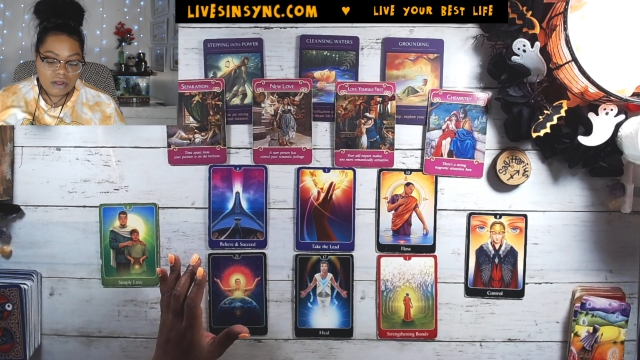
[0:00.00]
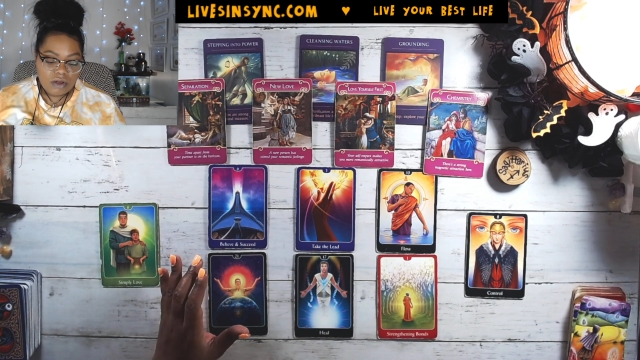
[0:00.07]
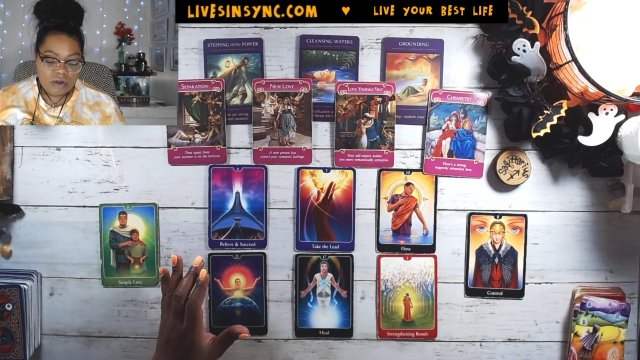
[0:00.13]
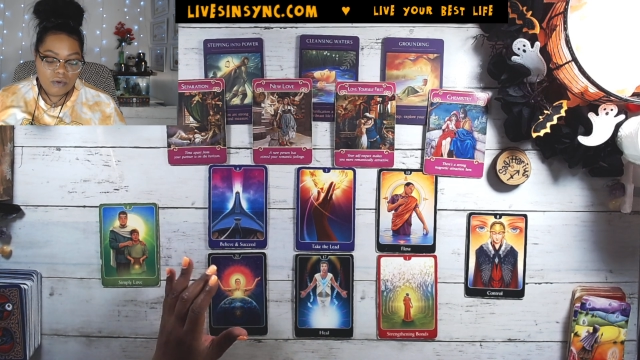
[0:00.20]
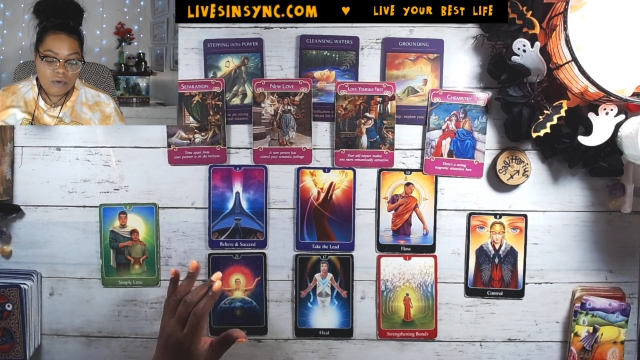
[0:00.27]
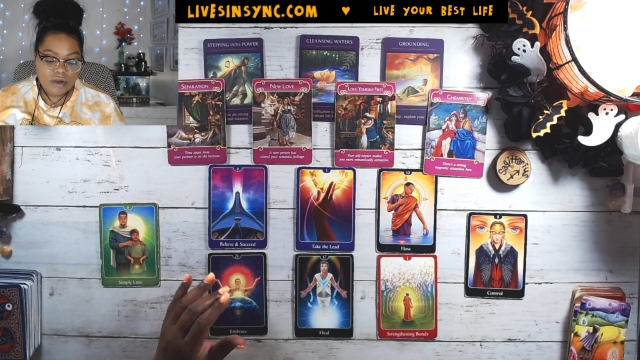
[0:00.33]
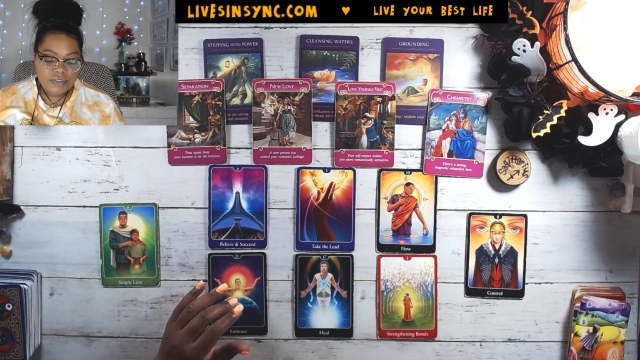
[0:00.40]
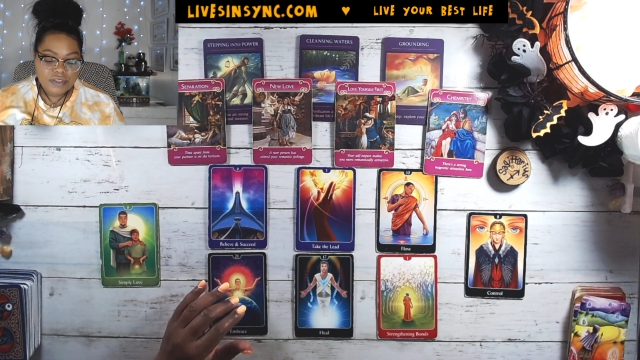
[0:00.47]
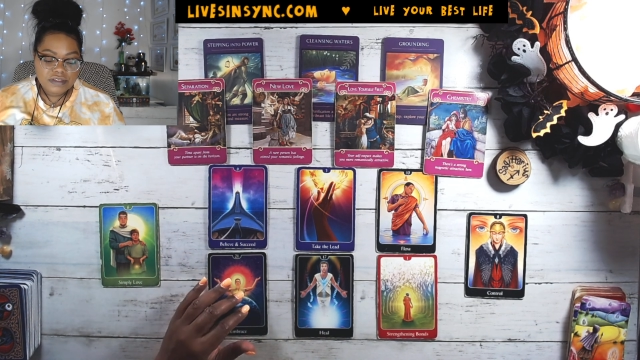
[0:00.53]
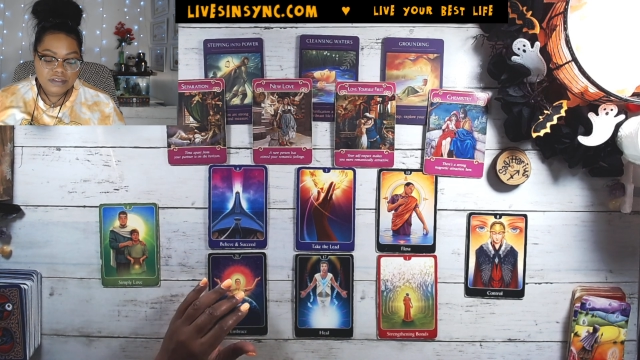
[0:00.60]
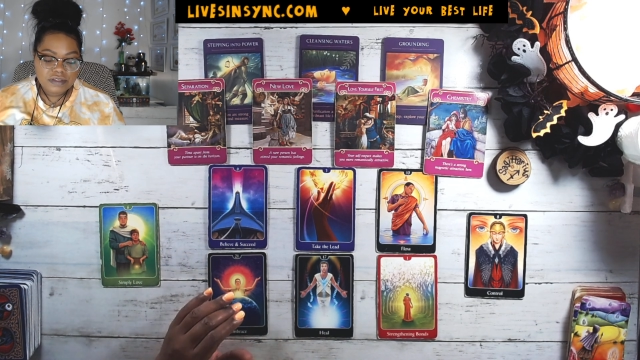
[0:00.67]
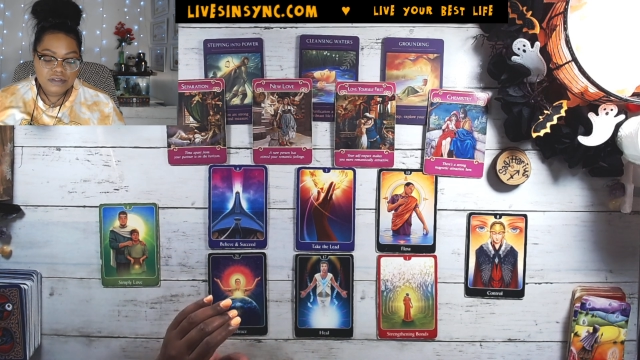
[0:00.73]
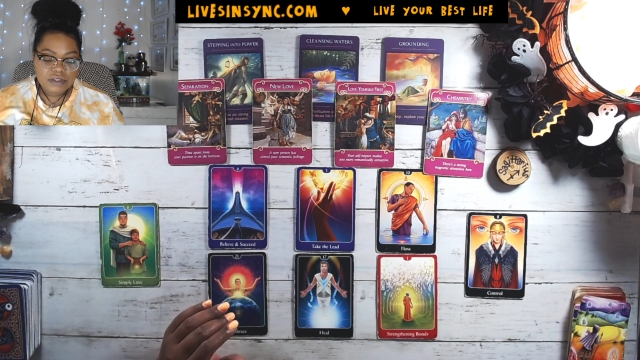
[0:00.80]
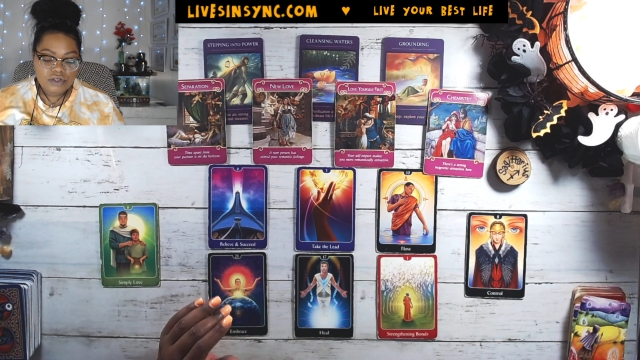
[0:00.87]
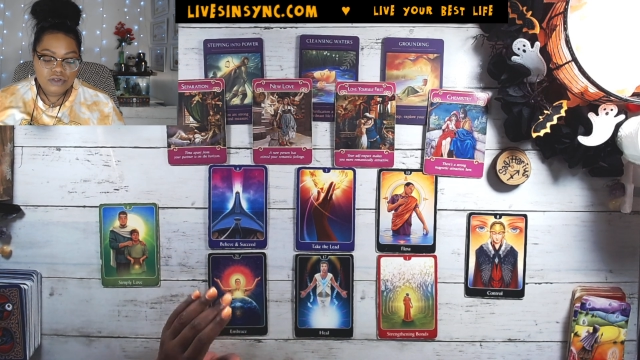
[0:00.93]
or this
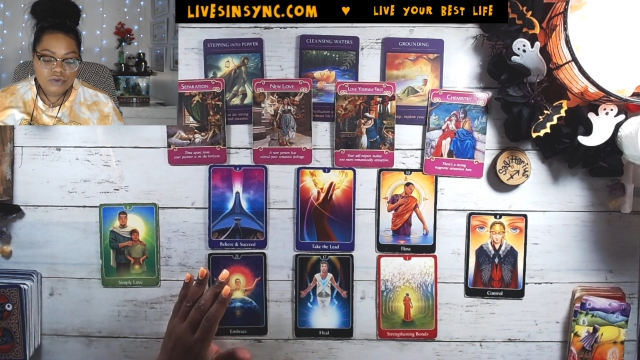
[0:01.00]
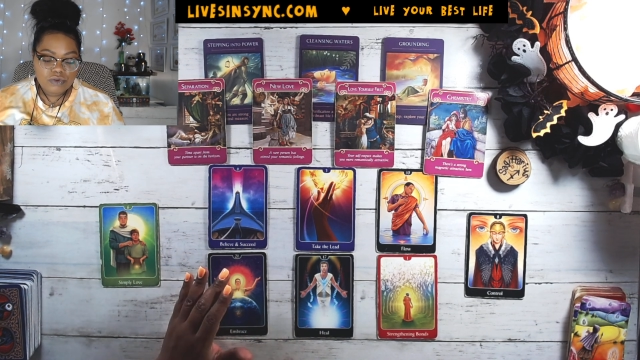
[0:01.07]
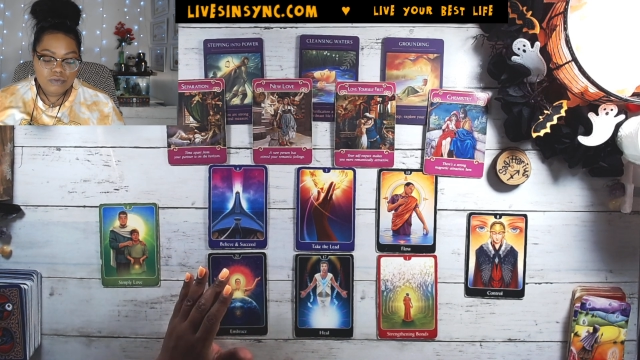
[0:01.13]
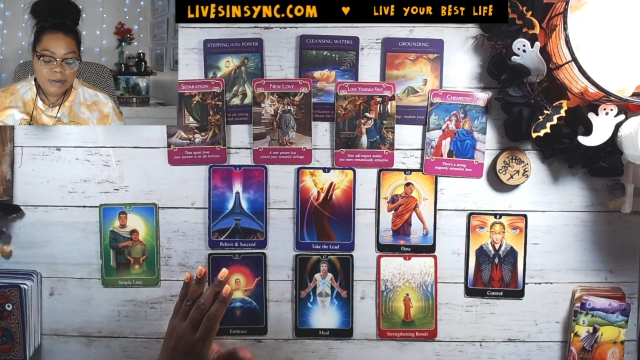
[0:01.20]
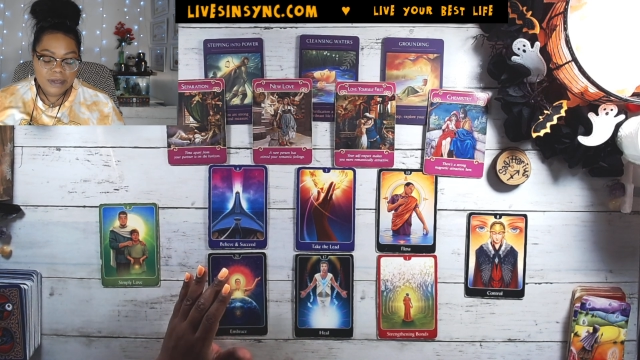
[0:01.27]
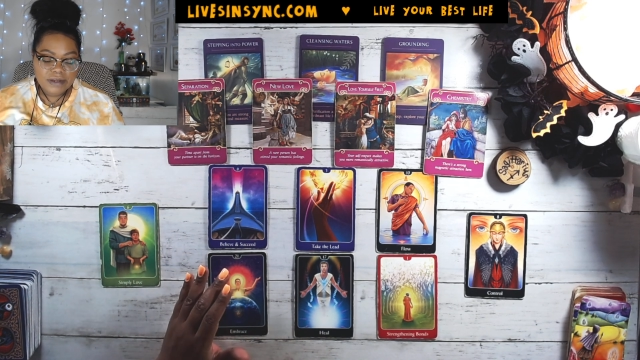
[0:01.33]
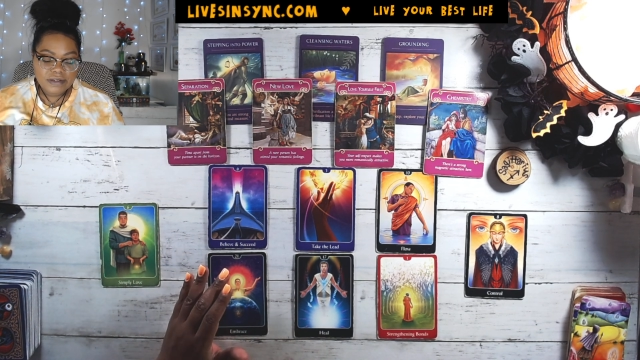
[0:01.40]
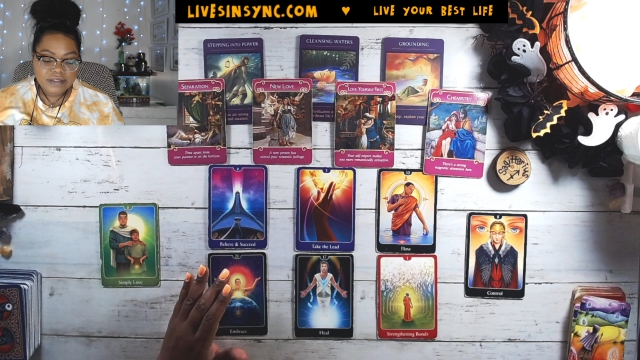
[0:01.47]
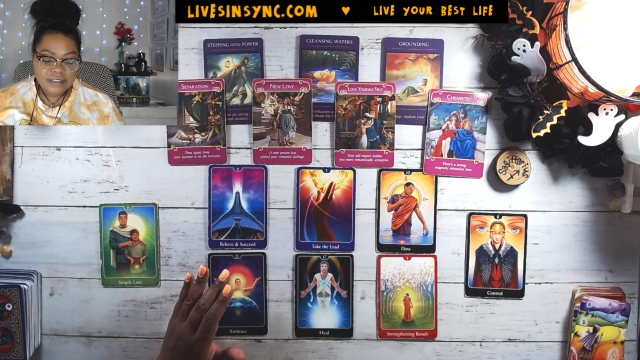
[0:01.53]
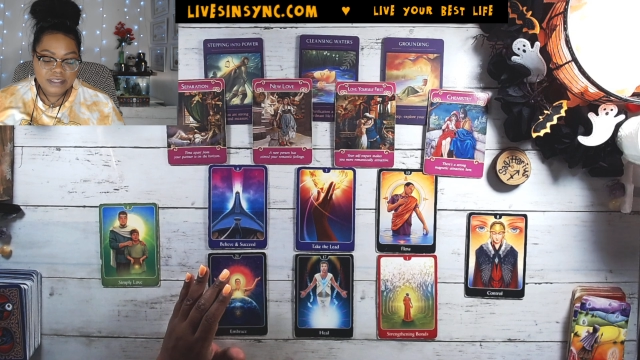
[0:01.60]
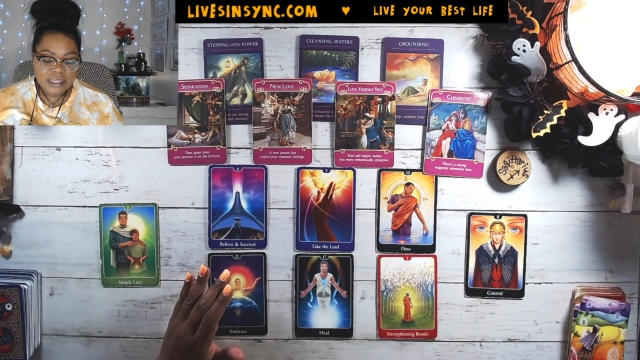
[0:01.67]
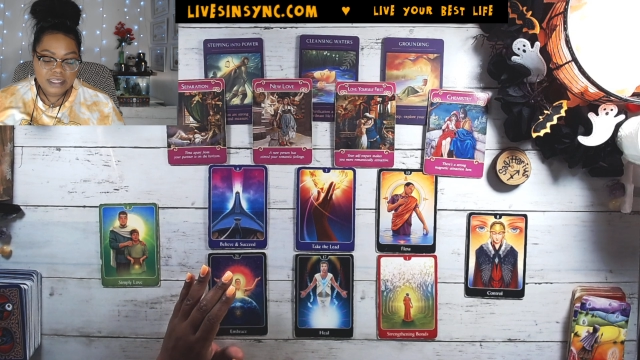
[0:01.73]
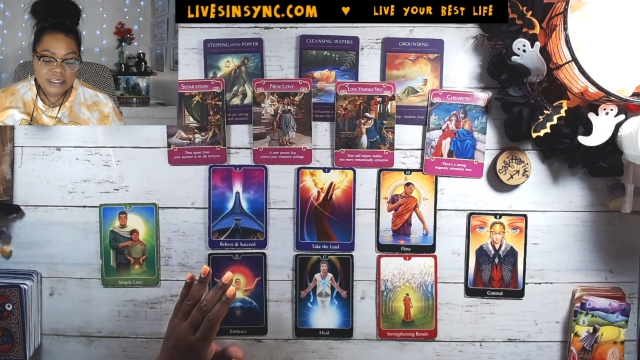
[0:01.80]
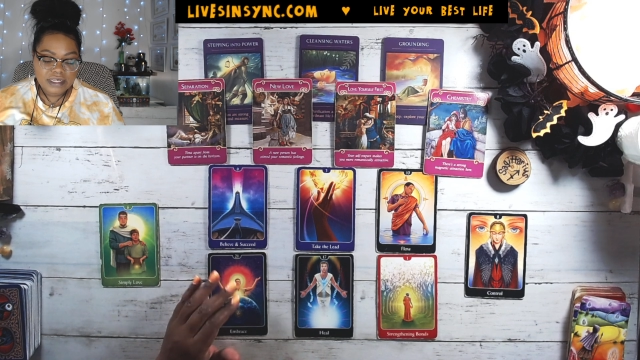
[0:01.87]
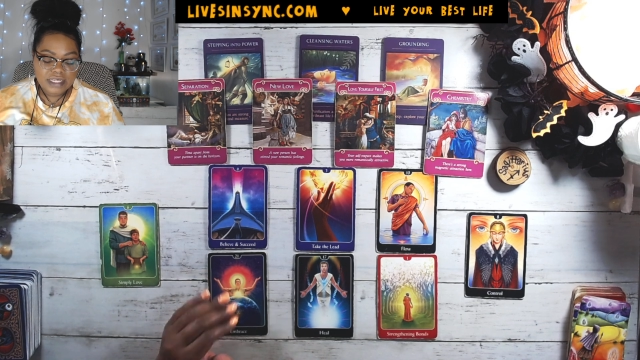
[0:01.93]
is a new
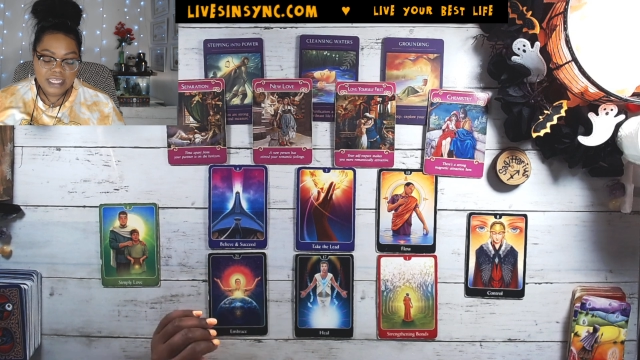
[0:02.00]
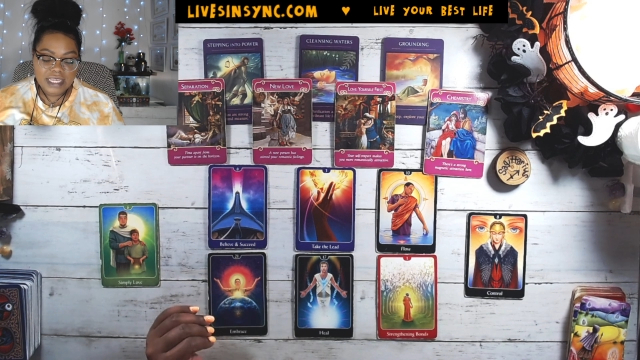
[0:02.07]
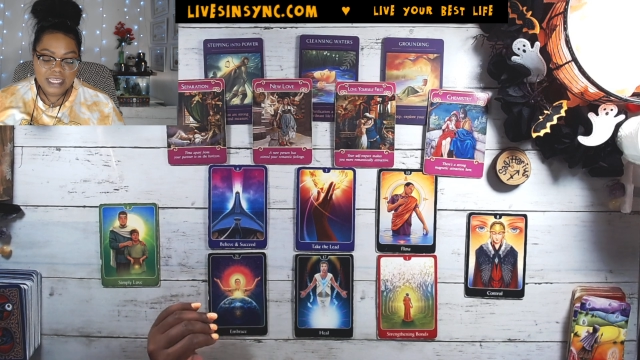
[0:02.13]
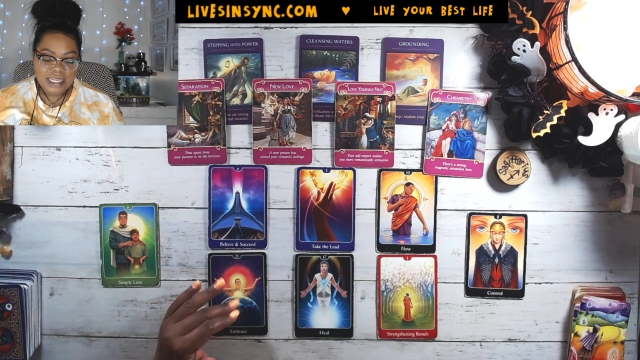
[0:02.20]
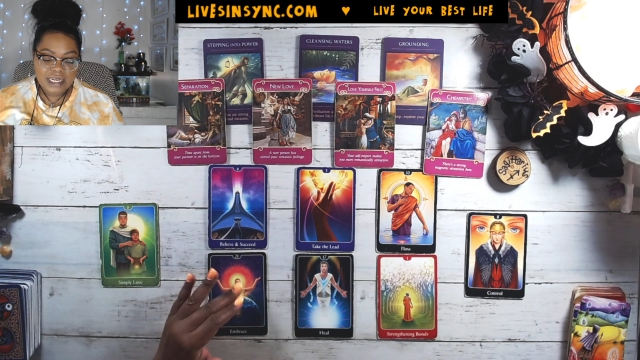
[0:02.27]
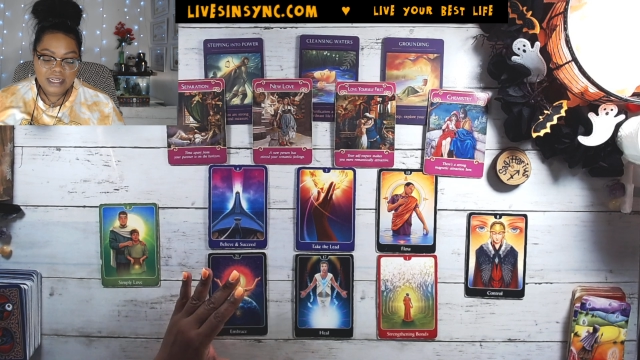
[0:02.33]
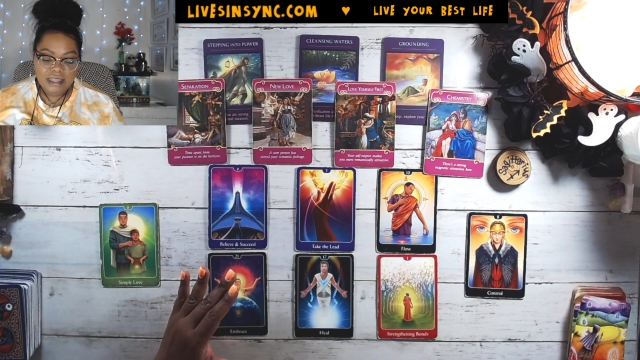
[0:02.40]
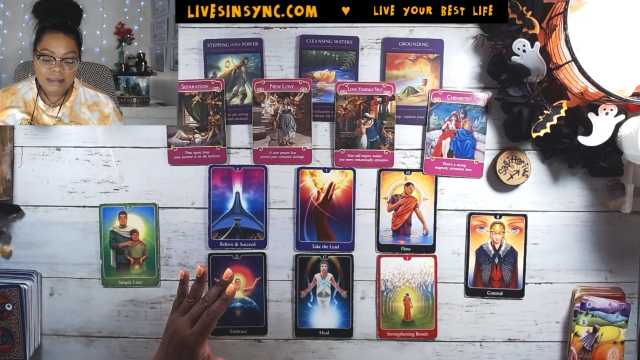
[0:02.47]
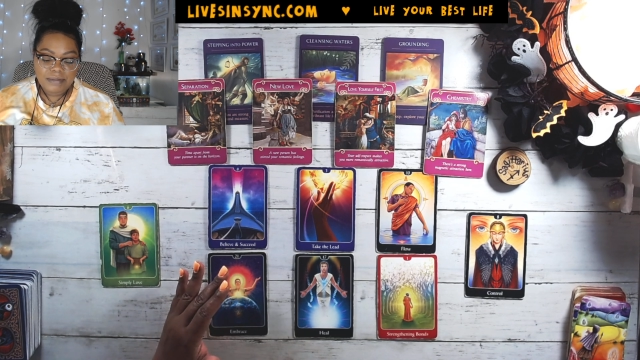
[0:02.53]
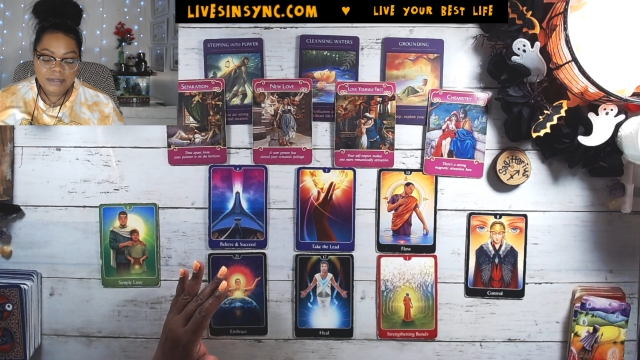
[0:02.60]
person kicking it up